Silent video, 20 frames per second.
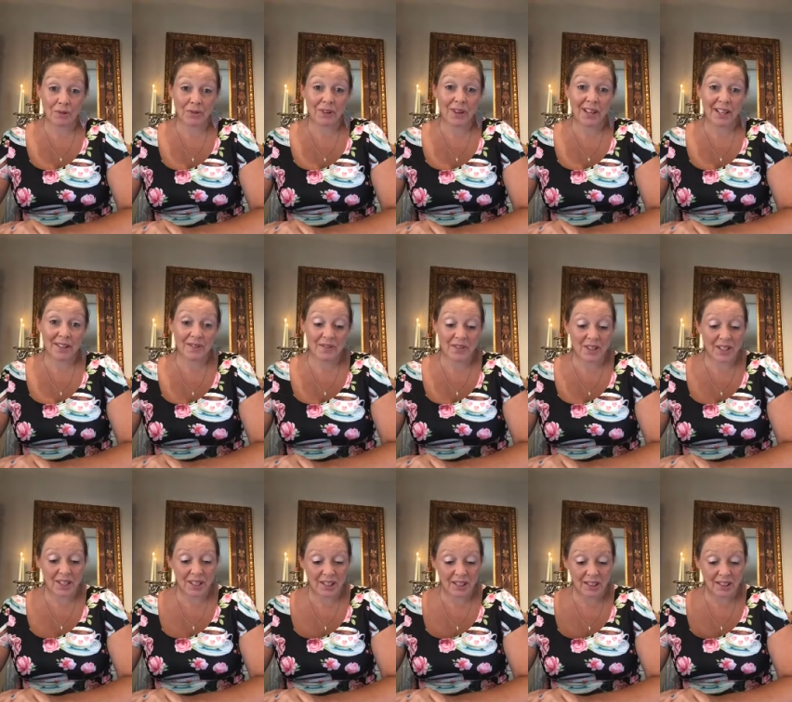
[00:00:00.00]
when you are
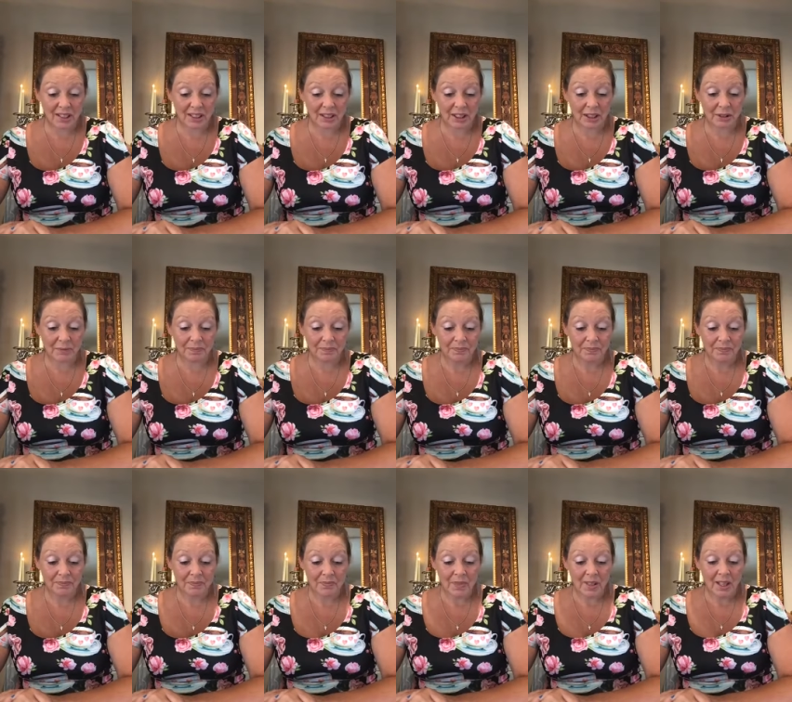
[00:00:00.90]
afraid of the
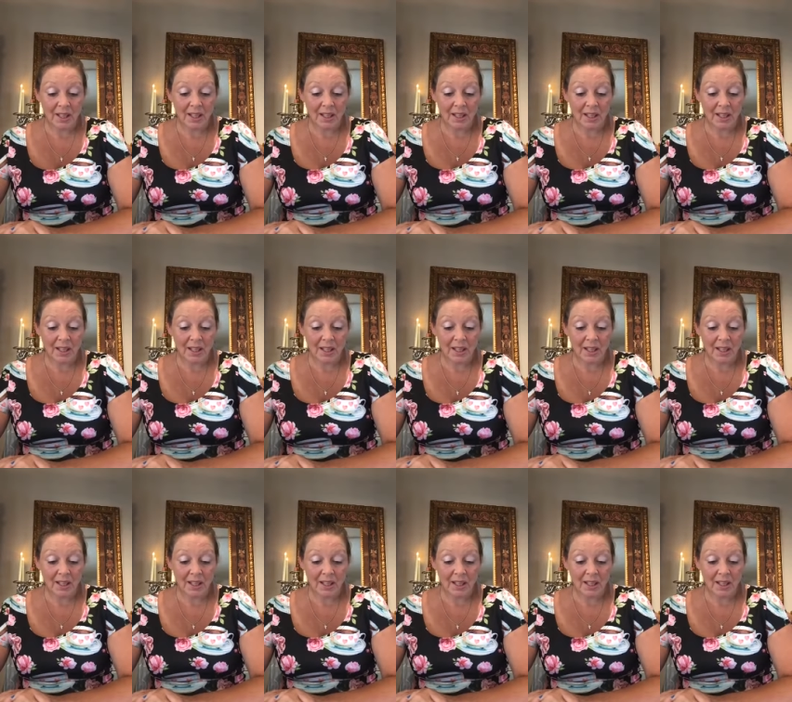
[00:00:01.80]
dark.